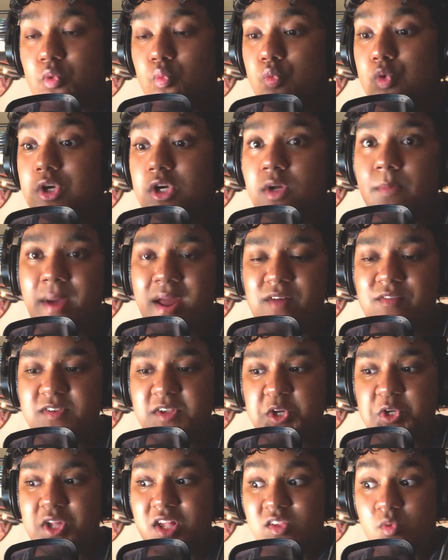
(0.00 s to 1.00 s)
real
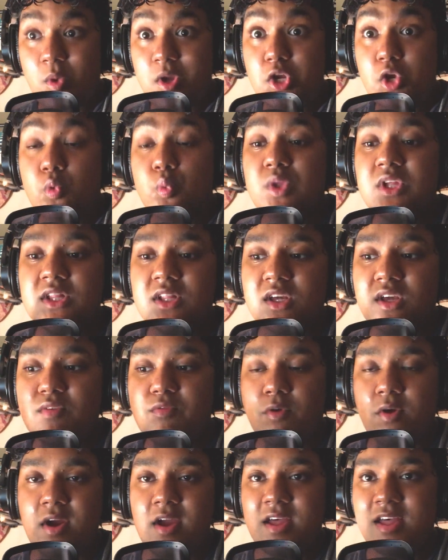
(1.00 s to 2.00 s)
manifestation. That's what you're really looking
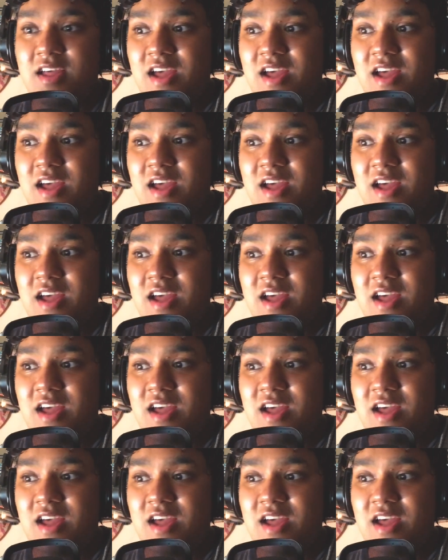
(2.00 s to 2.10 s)
for.